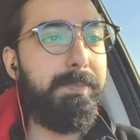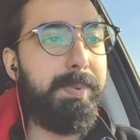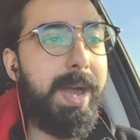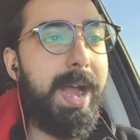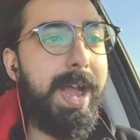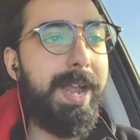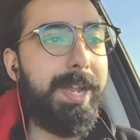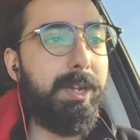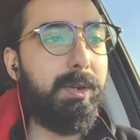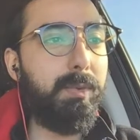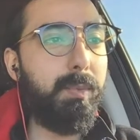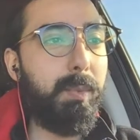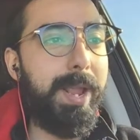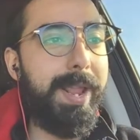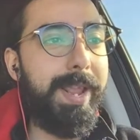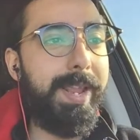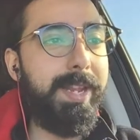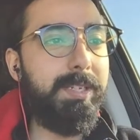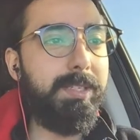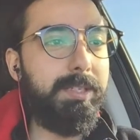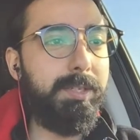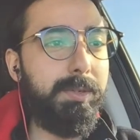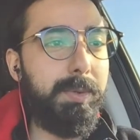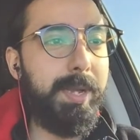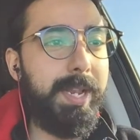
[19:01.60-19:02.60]
buy your way
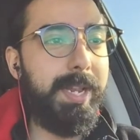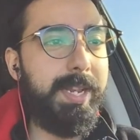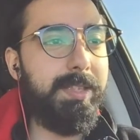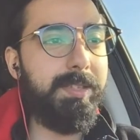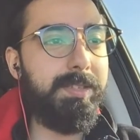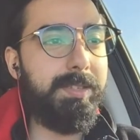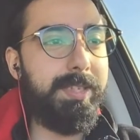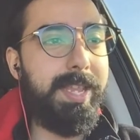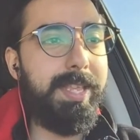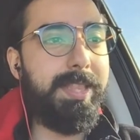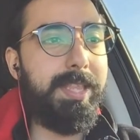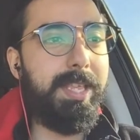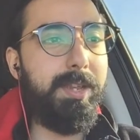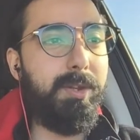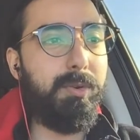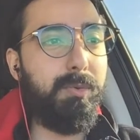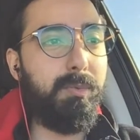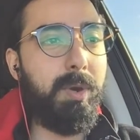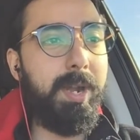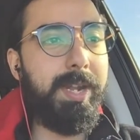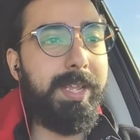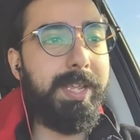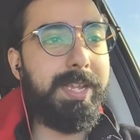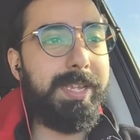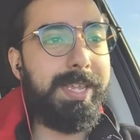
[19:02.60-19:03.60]
into it and say that you're
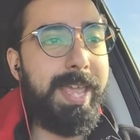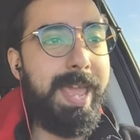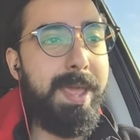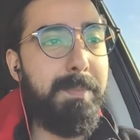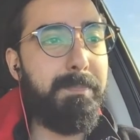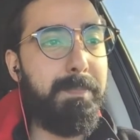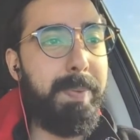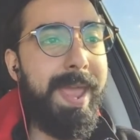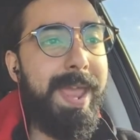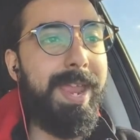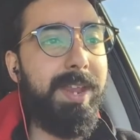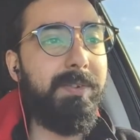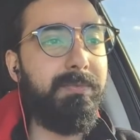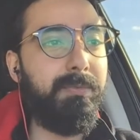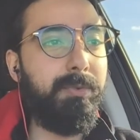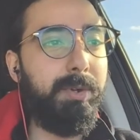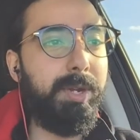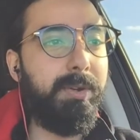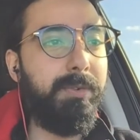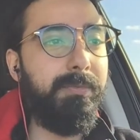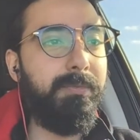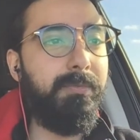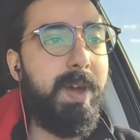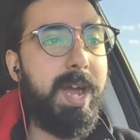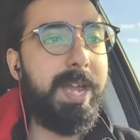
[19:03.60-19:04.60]
running a campaign for
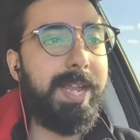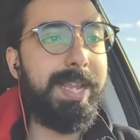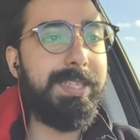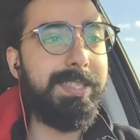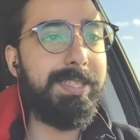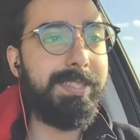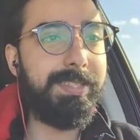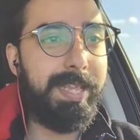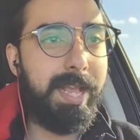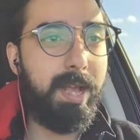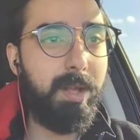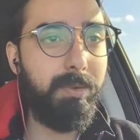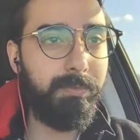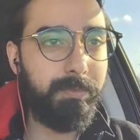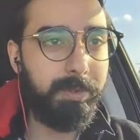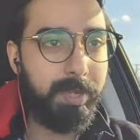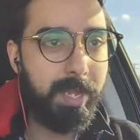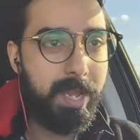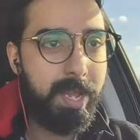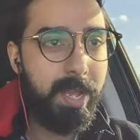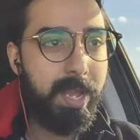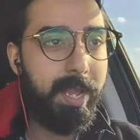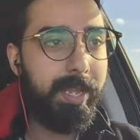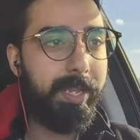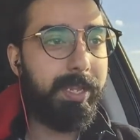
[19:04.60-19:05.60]
your fucking self,
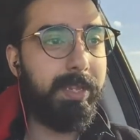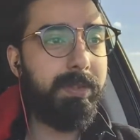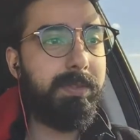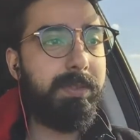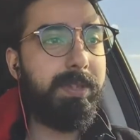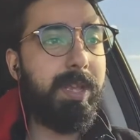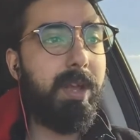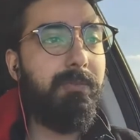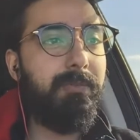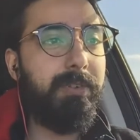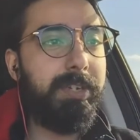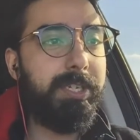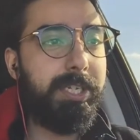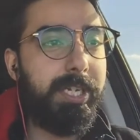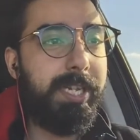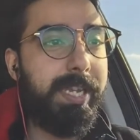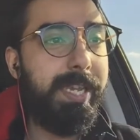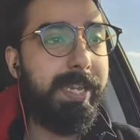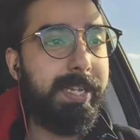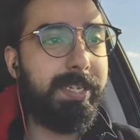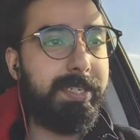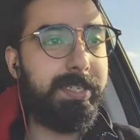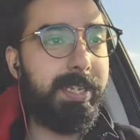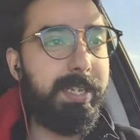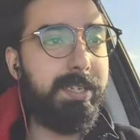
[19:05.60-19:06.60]
you selfish,
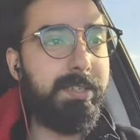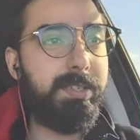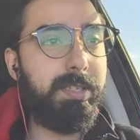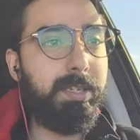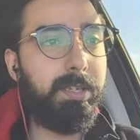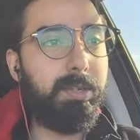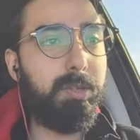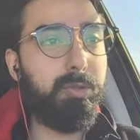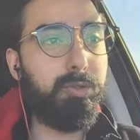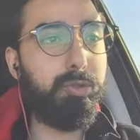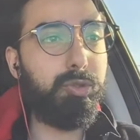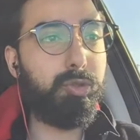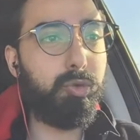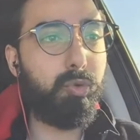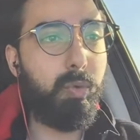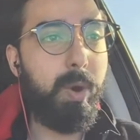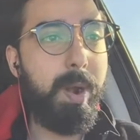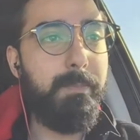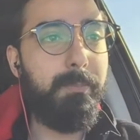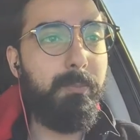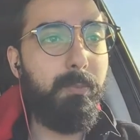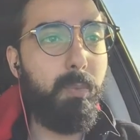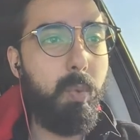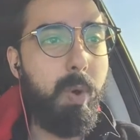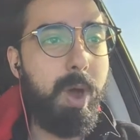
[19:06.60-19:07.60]
egotistical
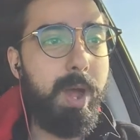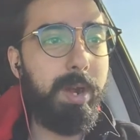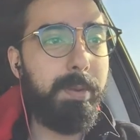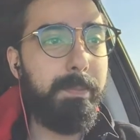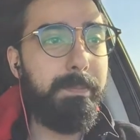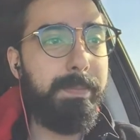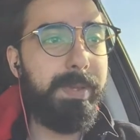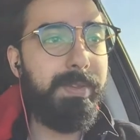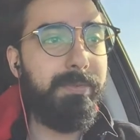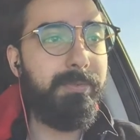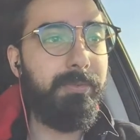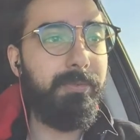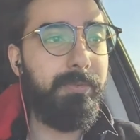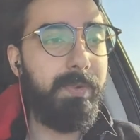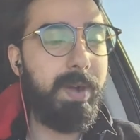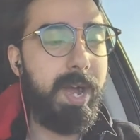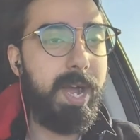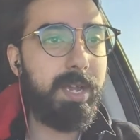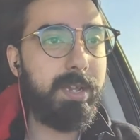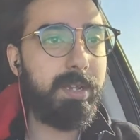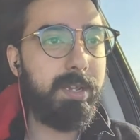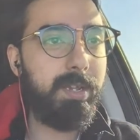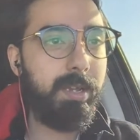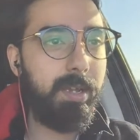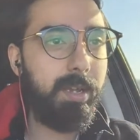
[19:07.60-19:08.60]
Trump wannabe
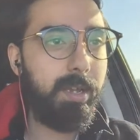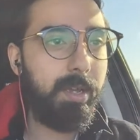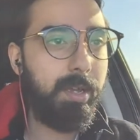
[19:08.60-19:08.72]
fuck.